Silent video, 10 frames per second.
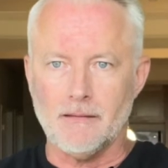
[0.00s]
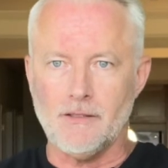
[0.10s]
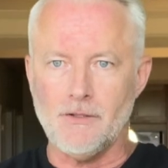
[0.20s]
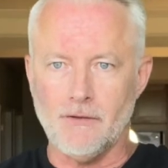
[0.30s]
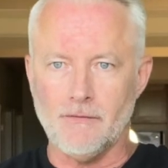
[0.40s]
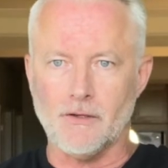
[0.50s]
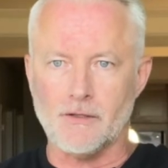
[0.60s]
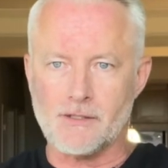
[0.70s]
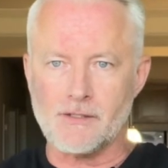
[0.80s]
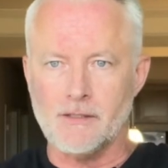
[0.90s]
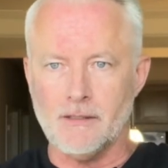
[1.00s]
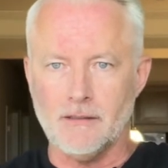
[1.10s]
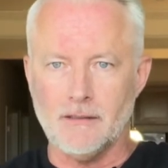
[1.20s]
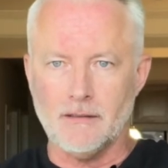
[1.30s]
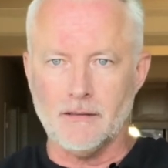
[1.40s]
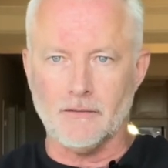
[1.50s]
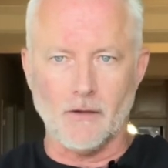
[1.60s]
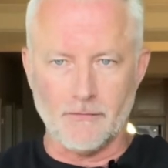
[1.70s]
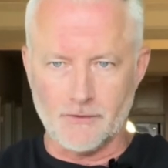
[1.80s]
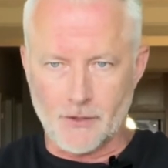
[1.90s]
The universe,
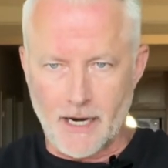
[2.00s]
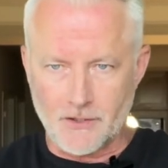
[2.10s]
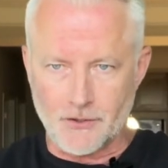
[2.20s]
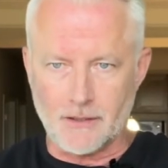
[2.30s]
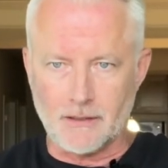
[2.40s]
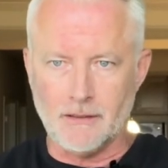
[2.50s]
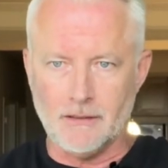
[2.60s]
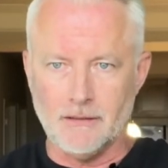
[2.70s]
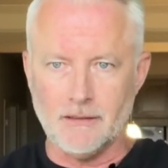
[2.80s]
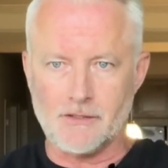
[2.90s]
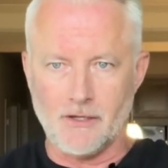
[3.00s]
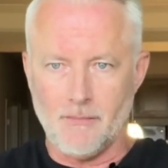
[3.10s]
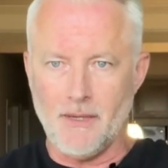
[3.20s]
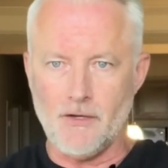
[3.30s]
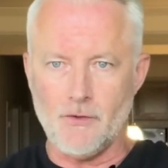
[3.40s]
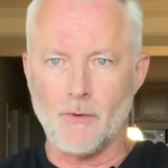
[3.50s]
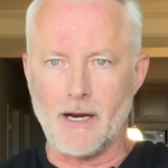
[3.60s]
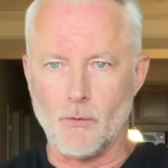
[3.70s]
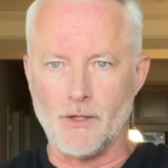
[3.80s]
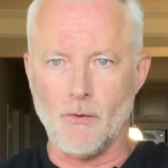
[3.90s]
law of attraction, is going to meet you
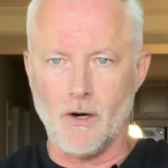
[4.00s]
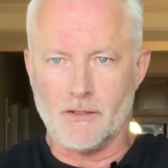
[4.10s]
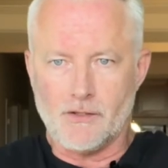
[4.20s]
right where you are.